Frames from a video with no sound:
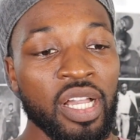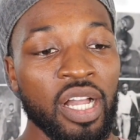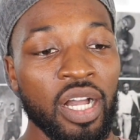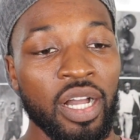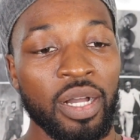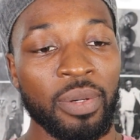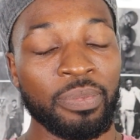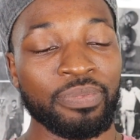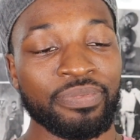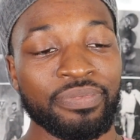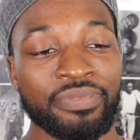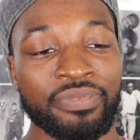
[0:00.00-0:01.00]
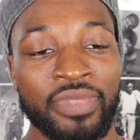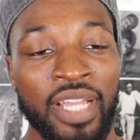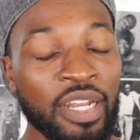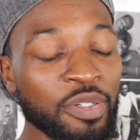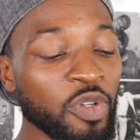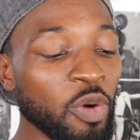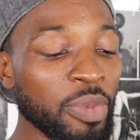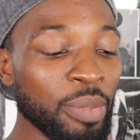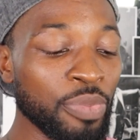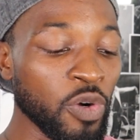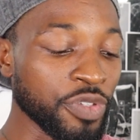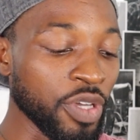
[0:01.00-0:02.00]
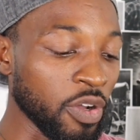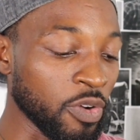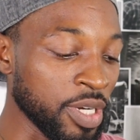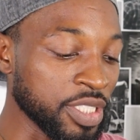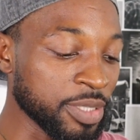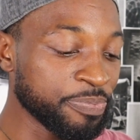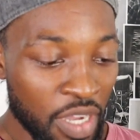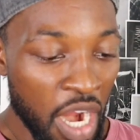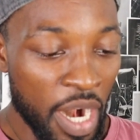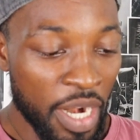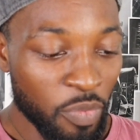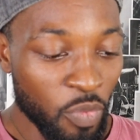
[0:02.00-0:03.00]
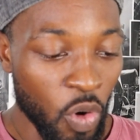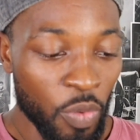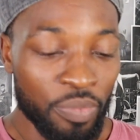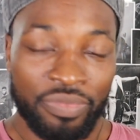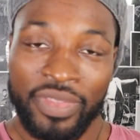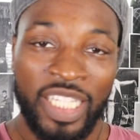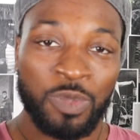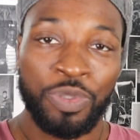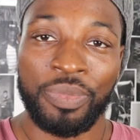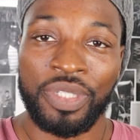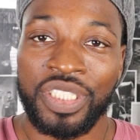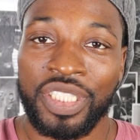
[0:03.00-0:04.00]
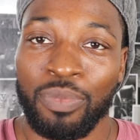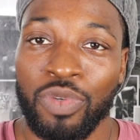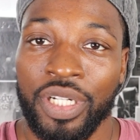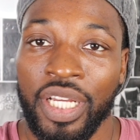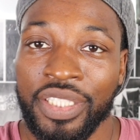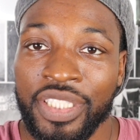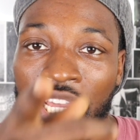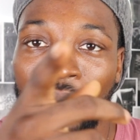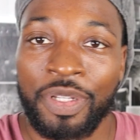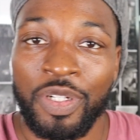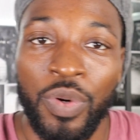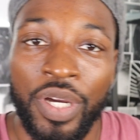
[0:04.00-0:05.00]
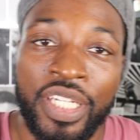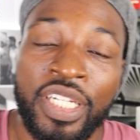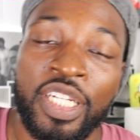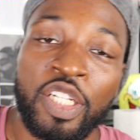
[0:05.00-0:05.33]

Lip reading: I don't know, man. Both of y'all crazy. All right, well, that's pretty much it. I'm running out of time anyway.